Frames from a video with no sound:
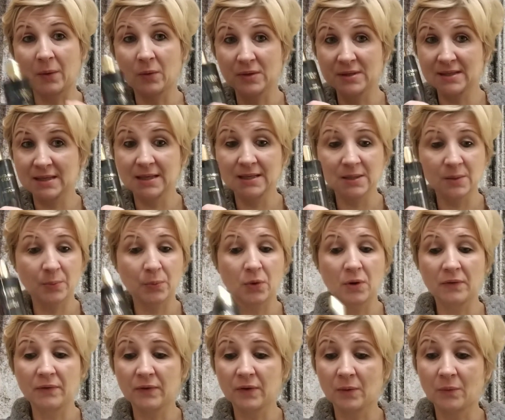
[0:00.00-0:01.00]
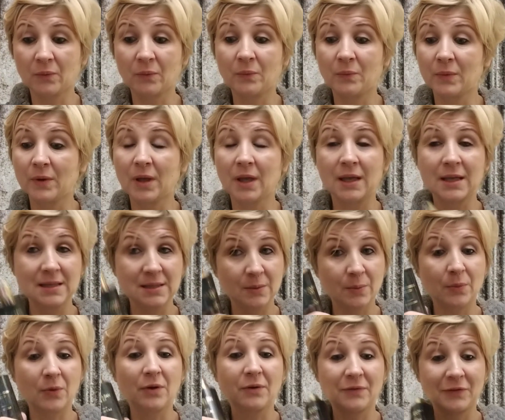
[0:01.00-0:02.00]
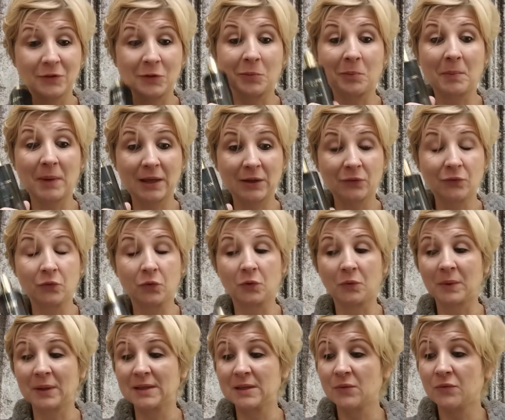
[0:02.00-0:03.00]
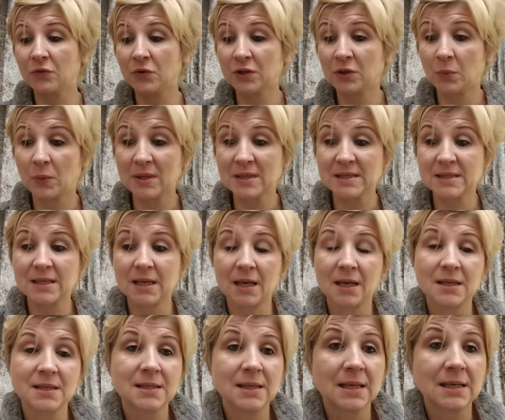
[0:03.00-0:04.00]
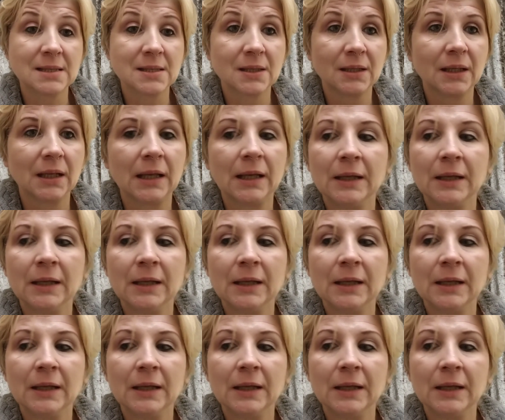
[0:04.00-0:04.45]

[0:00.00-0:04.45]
I would say it's a perfume made for the winter season.